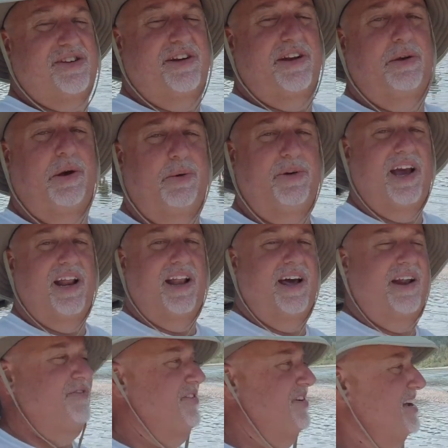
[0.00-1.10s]
did. So anyway, we had a
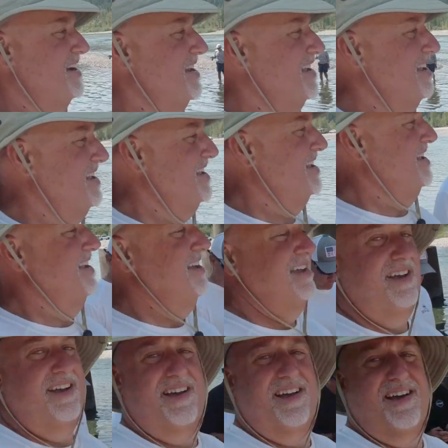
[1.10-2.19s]
lot of fun.
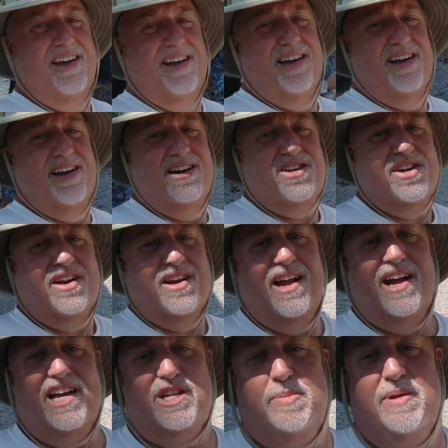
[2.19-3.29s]
There's our
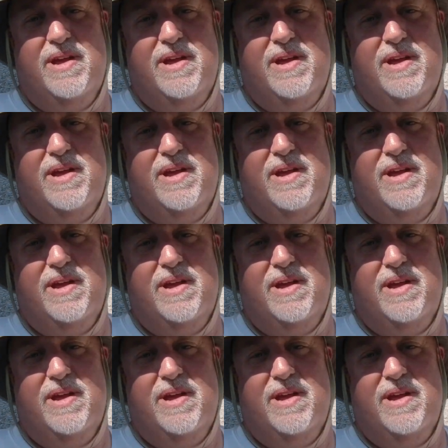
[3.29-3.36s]
guides